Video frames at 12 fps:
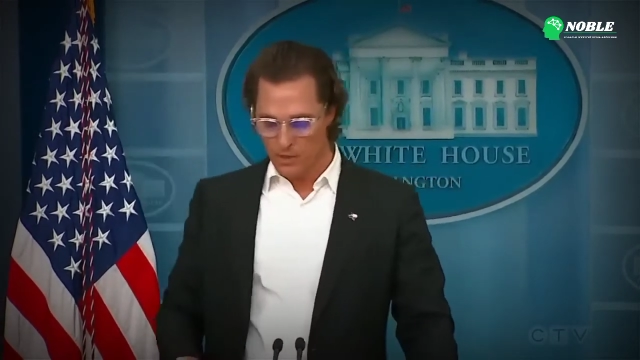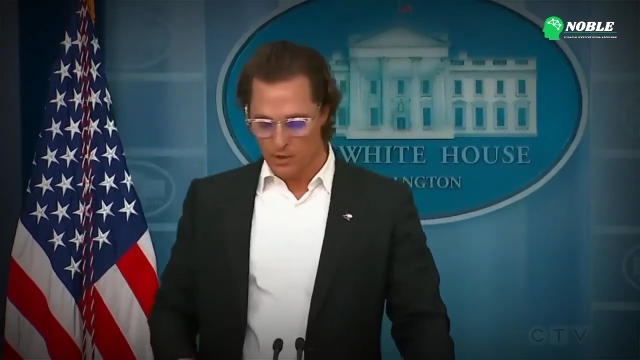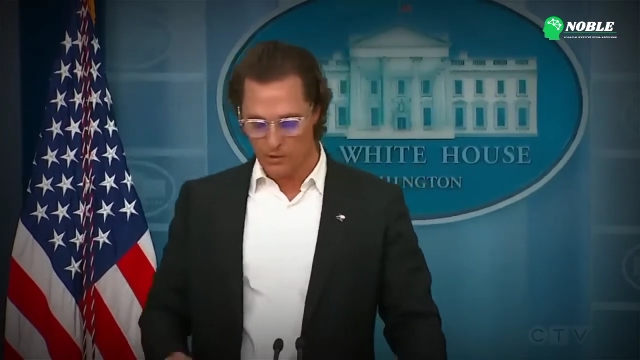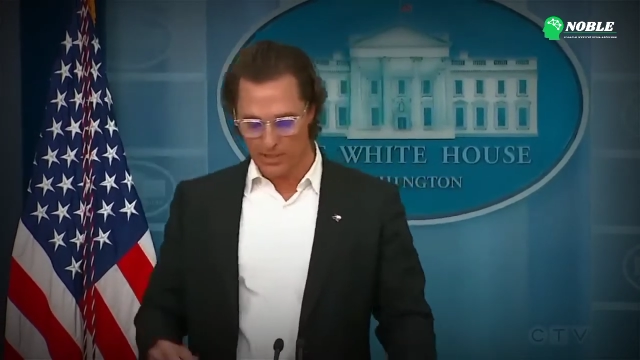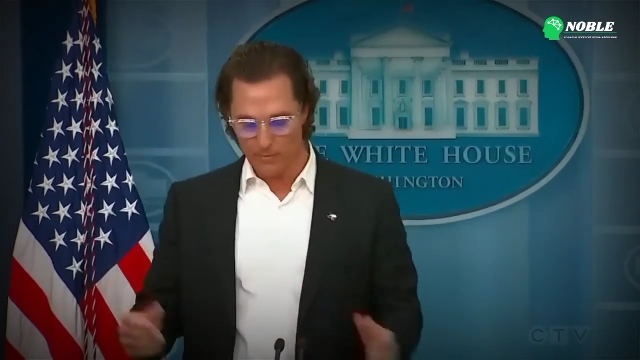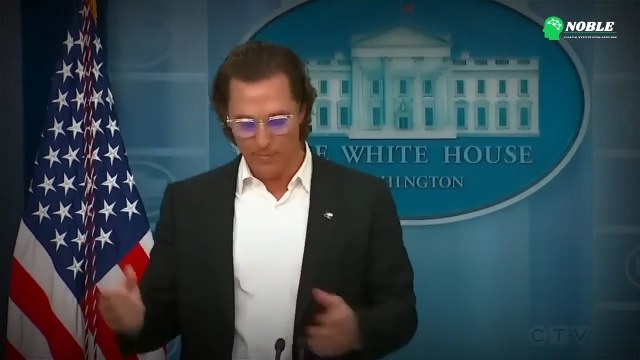
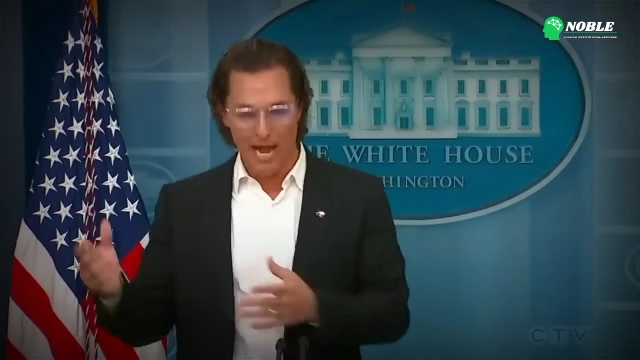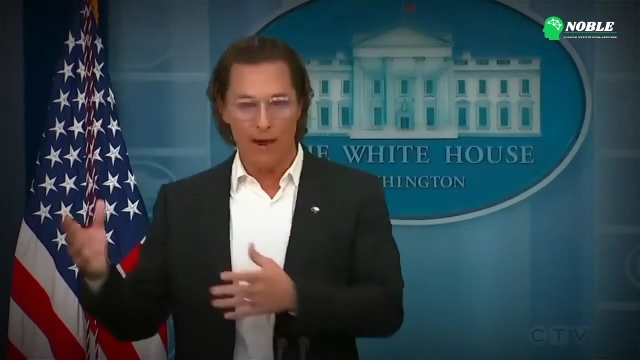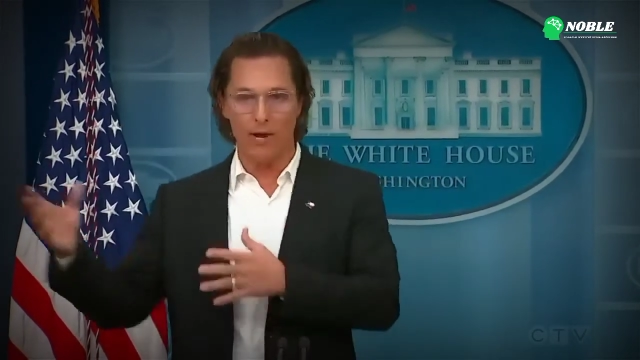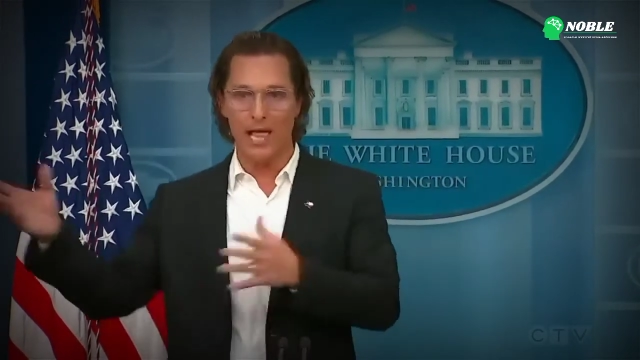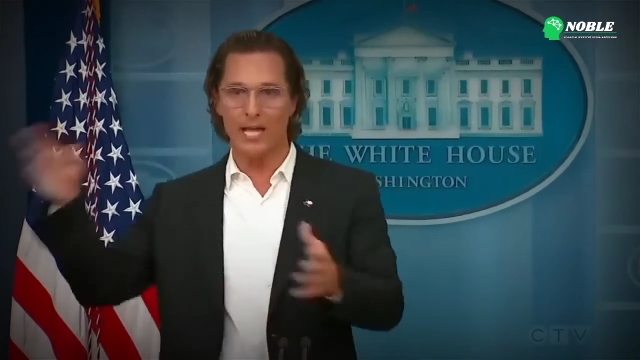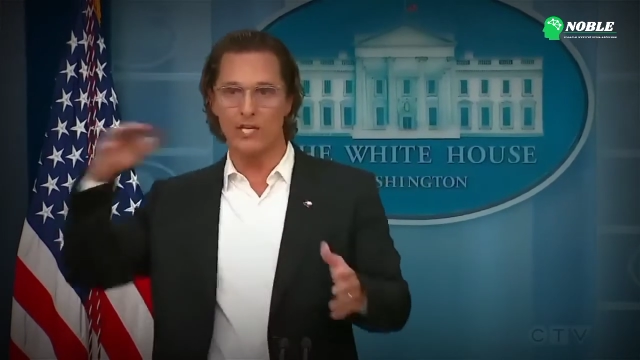stringing
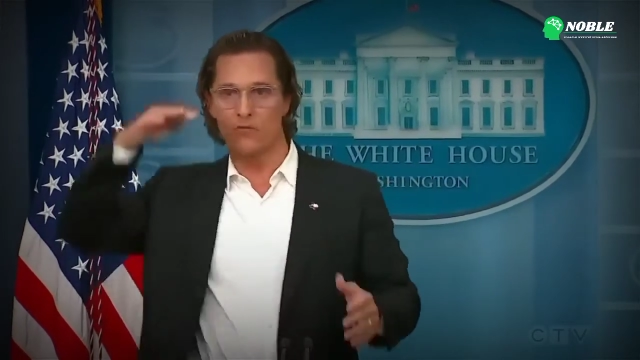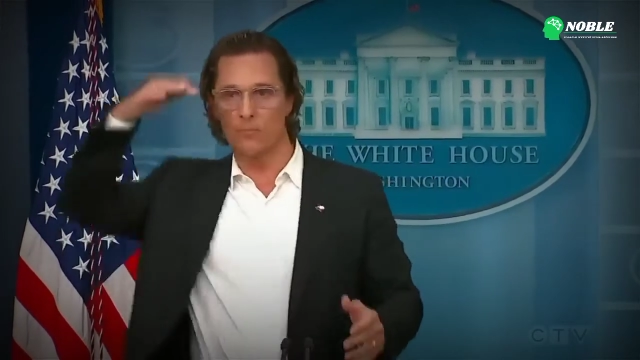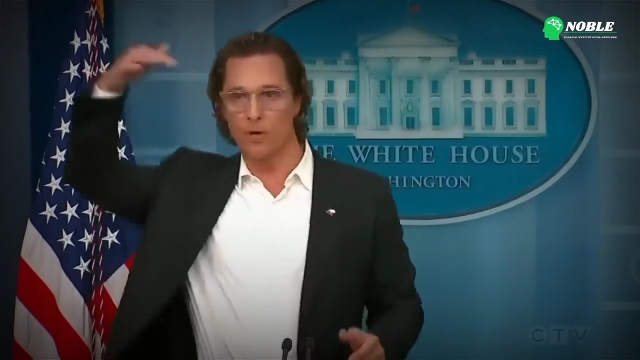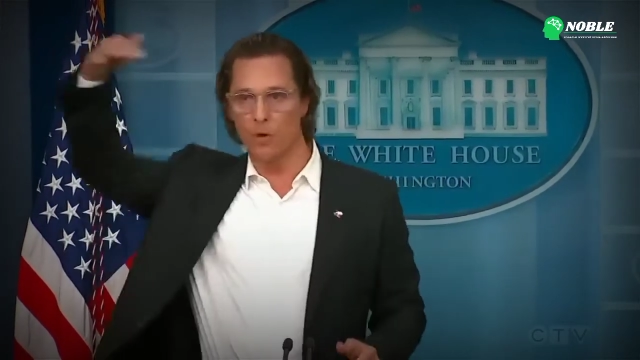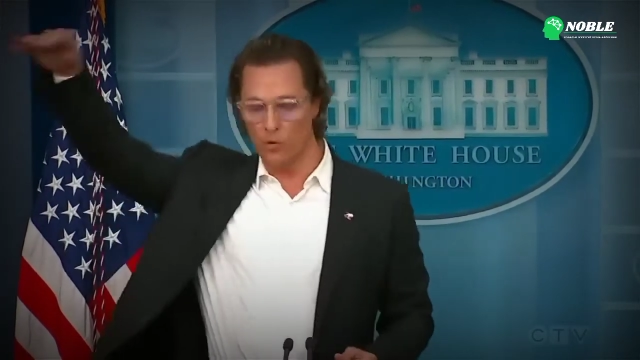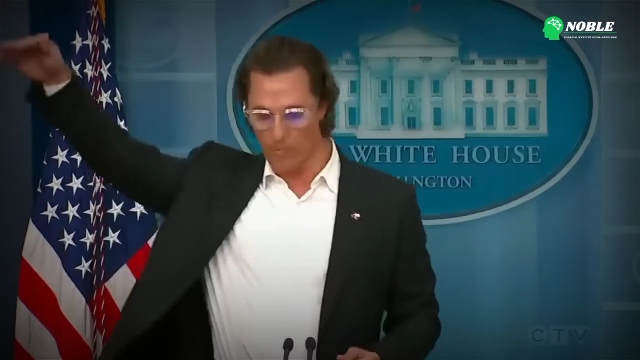power lines
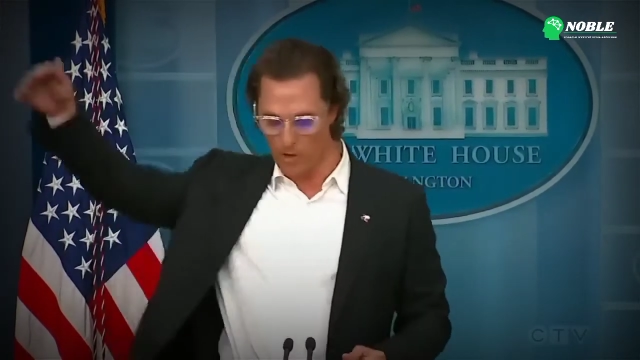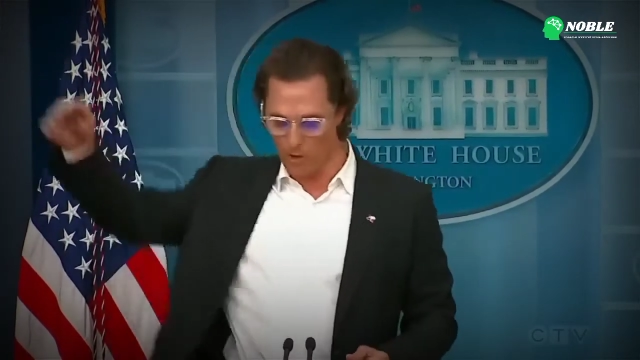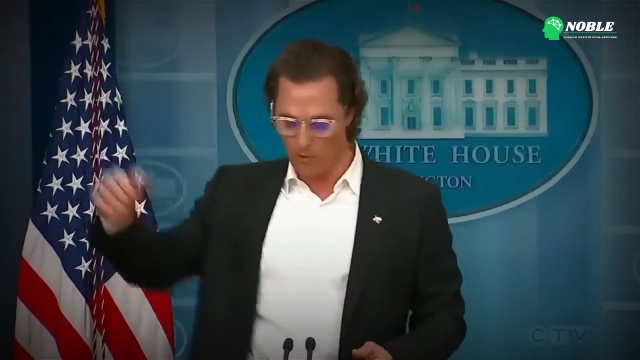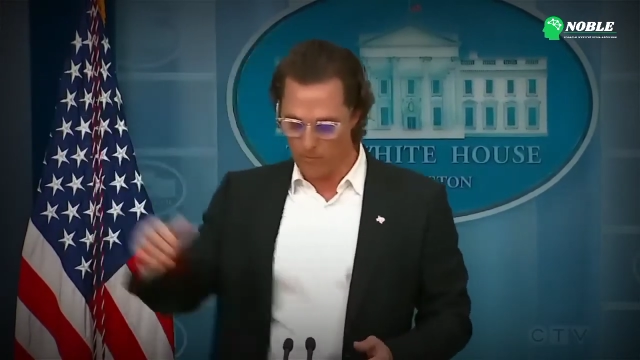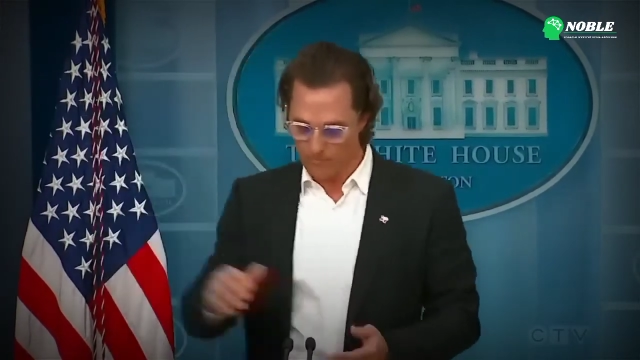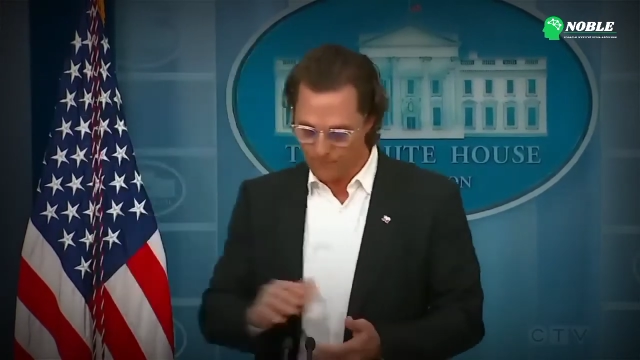from pole to pole.